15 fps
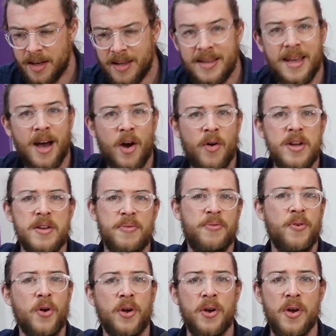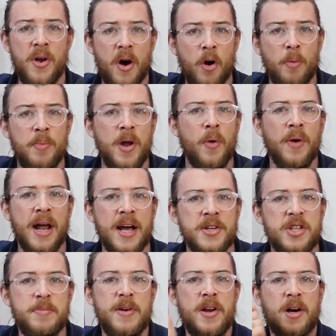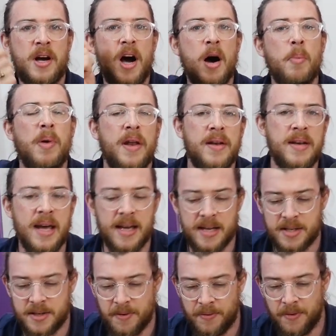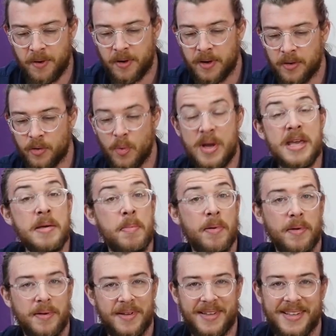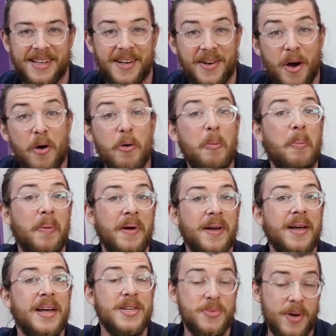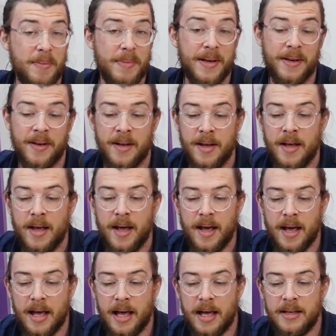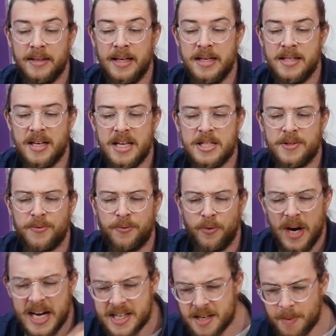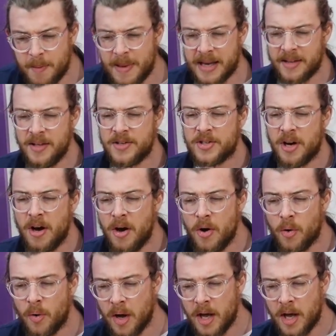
Yeah, all right, you fucking gnome. No one asked you about your cobbling days, you fucking dweeb. Yeah, gnome is what I mean. Linda is freaked about making the dough.